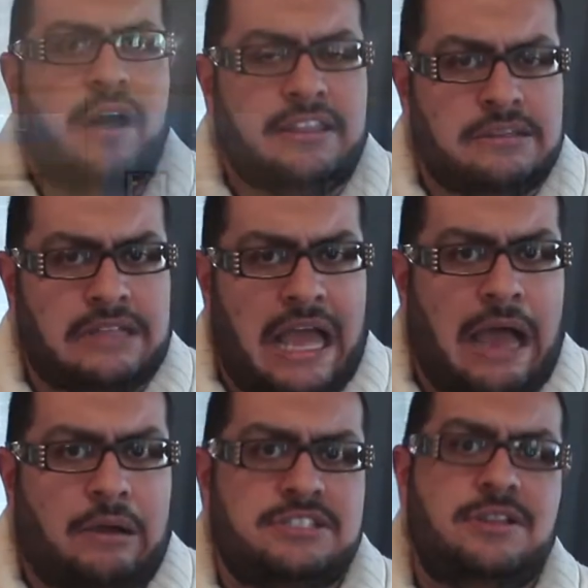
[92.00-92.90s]
walk through the
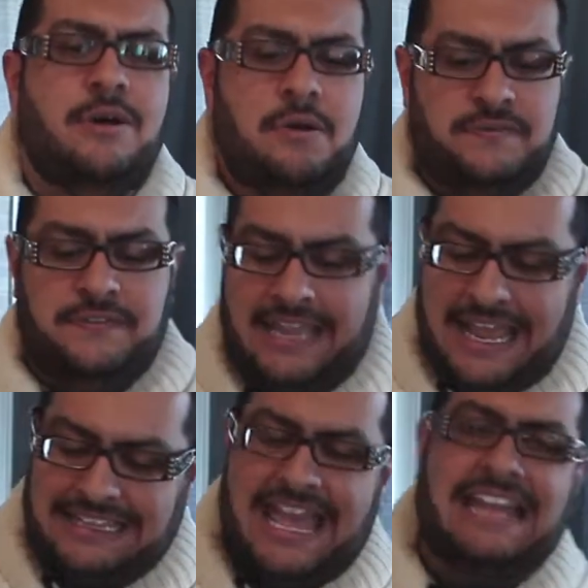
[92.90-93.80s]
house. Don't
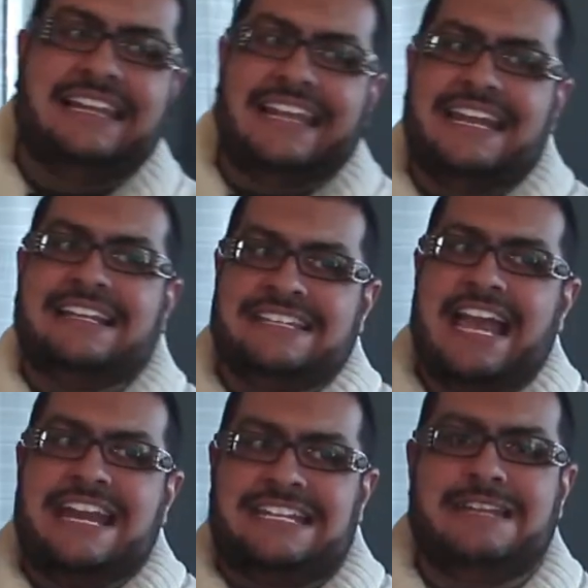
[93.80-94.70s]
forget that little
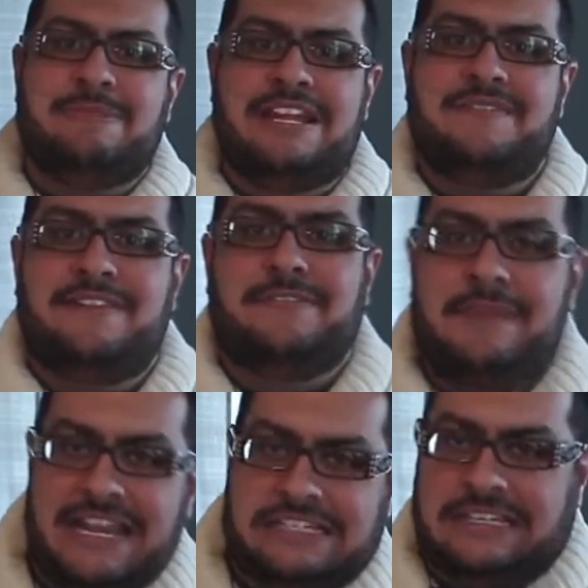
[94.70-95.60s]
tiny tidbit of
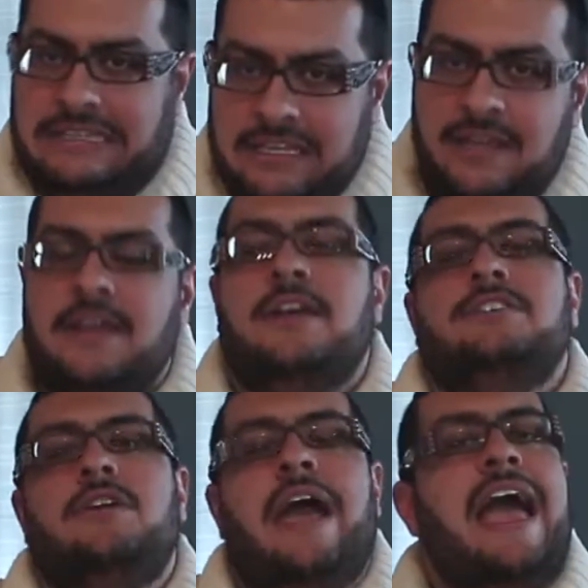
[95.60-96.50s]
information.
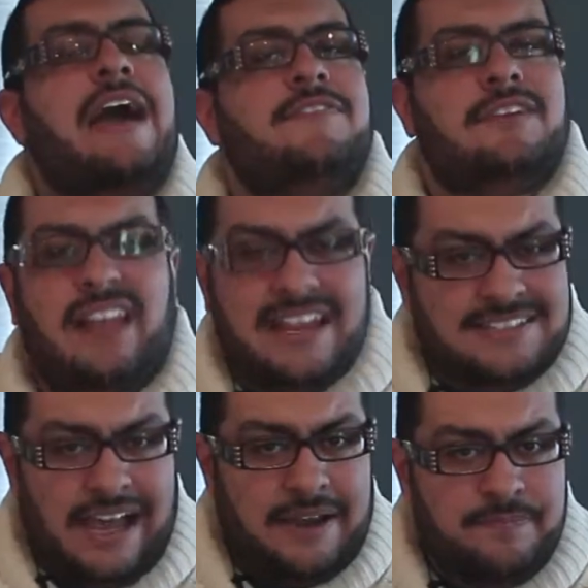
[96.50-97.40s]
So have your lights
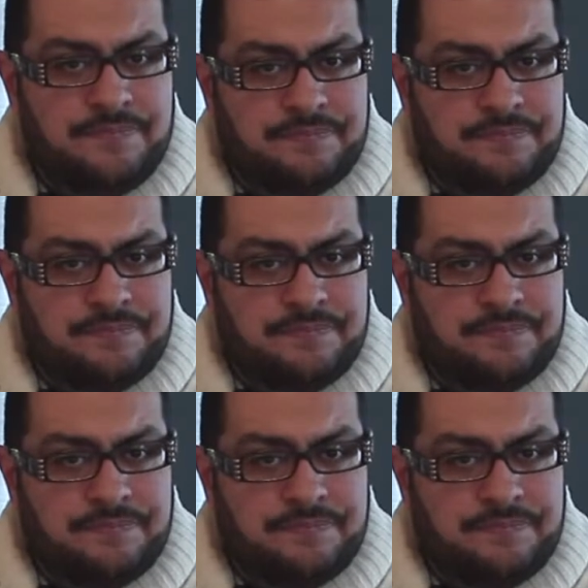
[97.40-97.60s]
on.